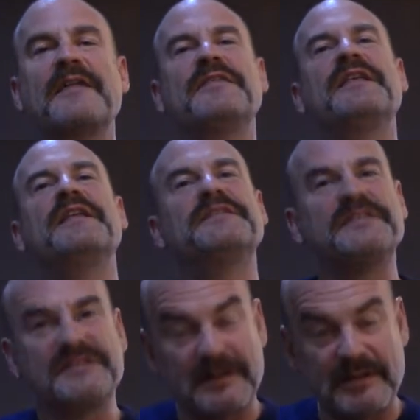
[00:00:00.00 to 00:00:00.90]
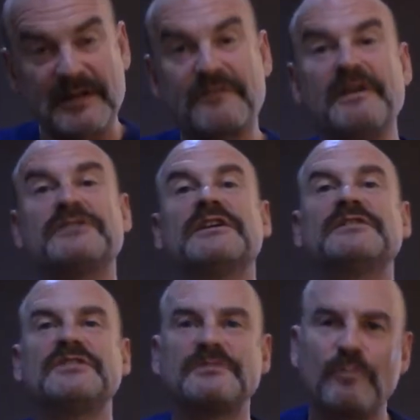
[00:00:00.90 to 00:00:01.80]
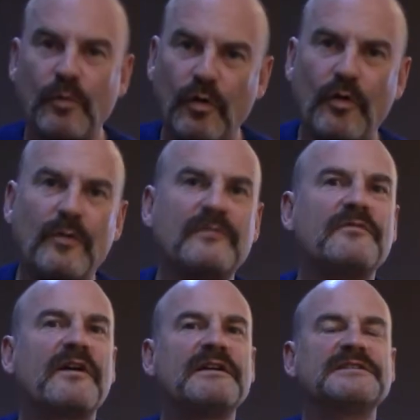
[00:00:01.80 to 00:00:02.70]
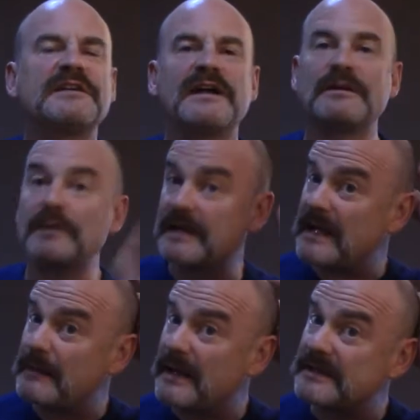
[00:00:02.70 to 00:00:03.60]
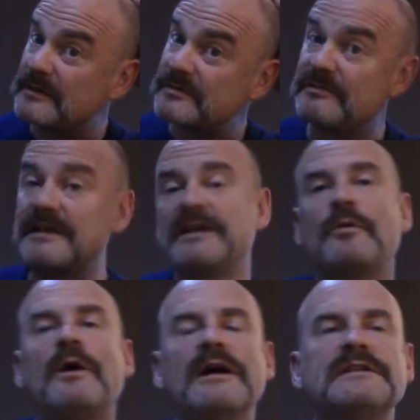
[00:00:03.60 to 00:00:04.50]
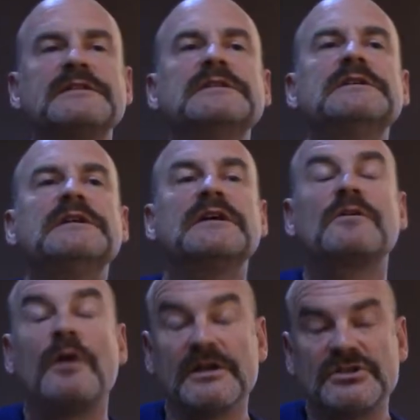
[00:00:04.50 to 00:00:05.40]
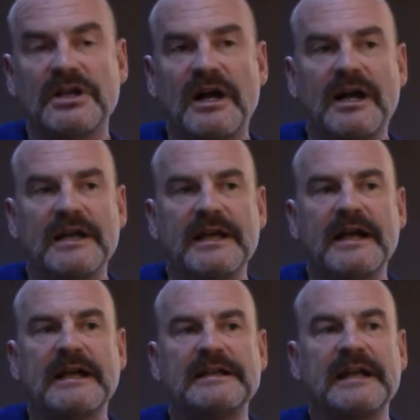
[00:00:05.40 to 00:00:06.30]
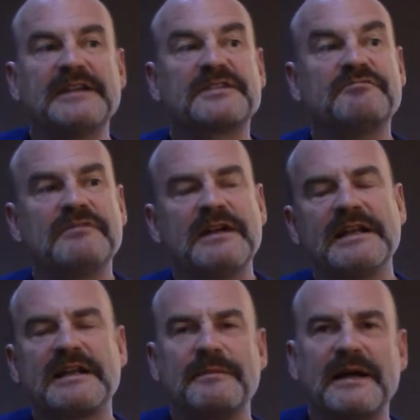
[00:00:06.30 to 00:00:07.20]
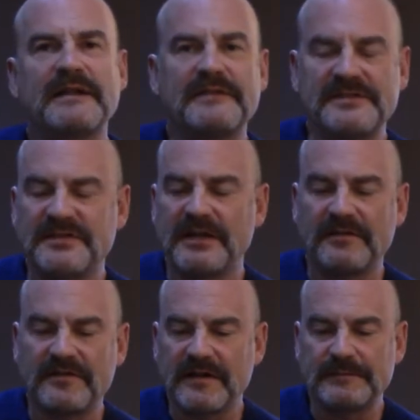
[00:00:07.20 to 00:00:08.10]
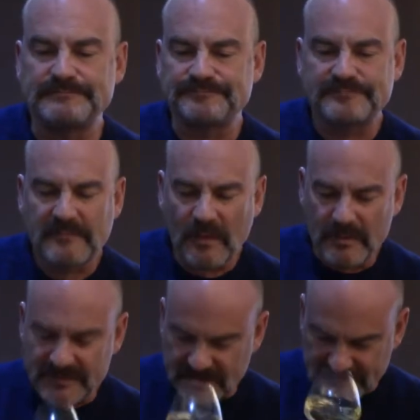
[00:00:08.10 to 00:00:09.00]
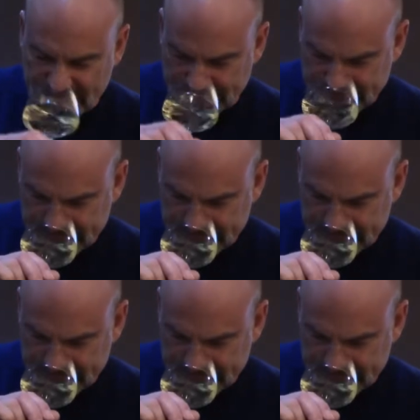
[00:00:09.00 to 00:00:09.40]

this has come out of the fridge and just warmed very slightly. When it came out, it was really quite shy, and it's really come out of itself with just a